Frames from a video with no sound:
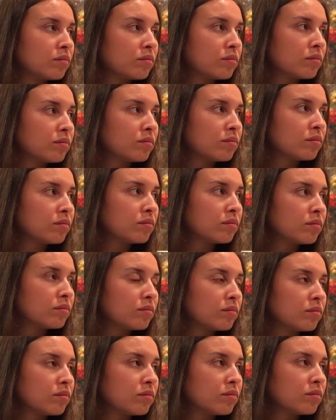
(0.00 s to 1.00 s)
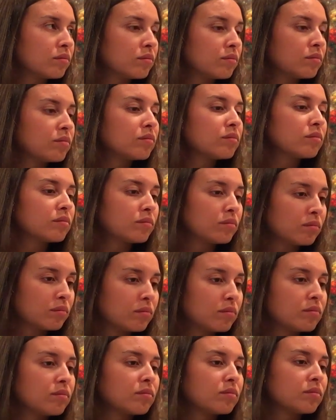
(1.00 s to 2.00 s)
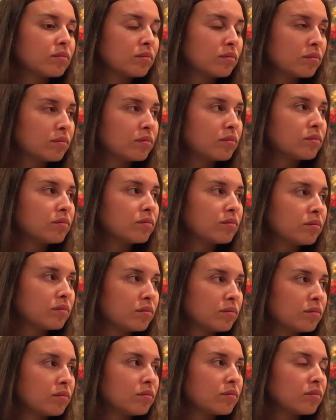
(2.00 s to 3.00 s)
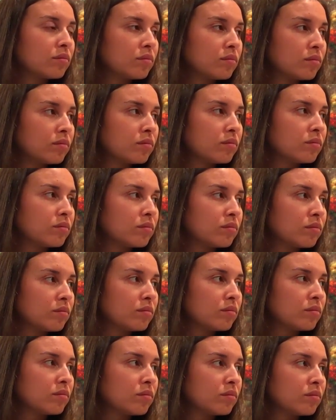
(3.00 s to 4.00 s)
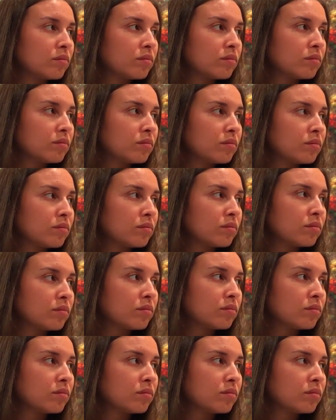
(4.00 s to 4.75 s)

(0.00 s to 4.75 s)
(not speaking)